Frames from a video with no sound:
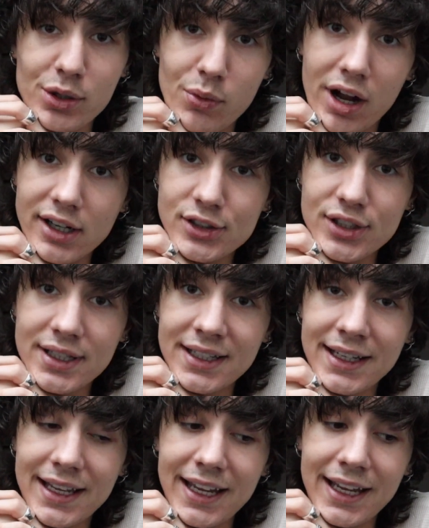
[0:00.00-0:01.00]
you
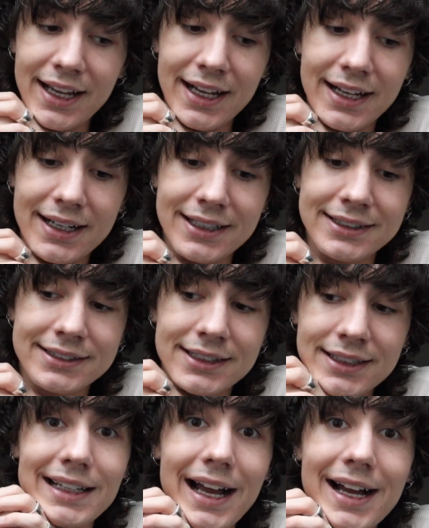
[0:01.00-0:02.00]
watching, and,
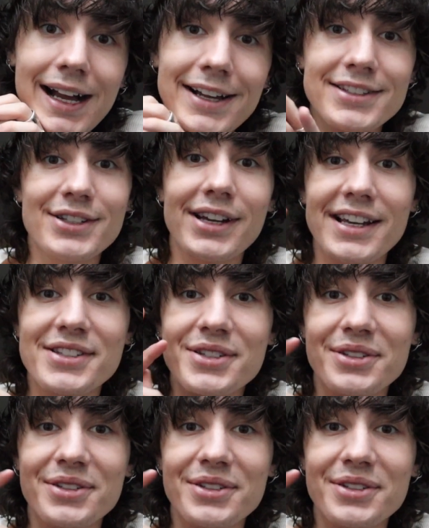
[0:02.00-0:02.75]
yeah, I'll see you guys